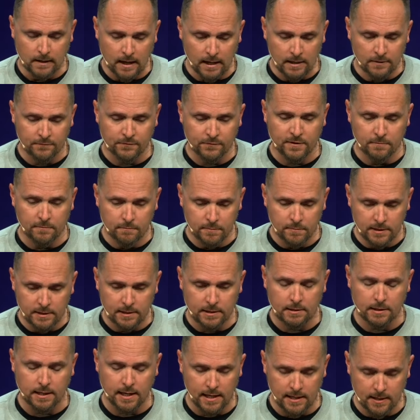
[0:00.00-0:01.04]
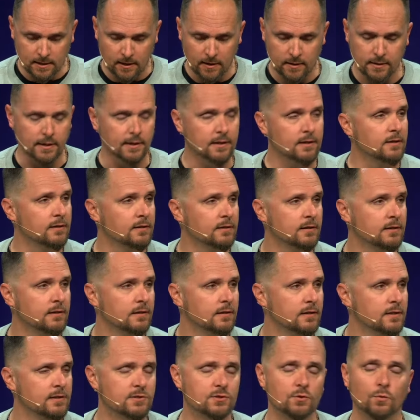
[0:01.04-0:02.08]
Life can be chaotic.
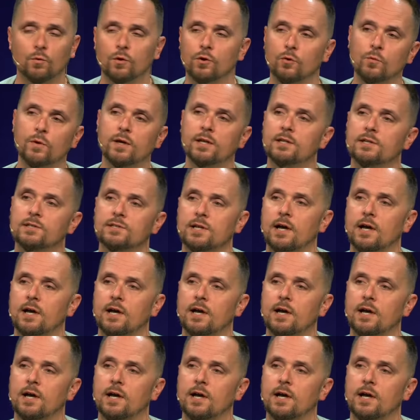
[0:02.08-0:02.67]
And so, what do we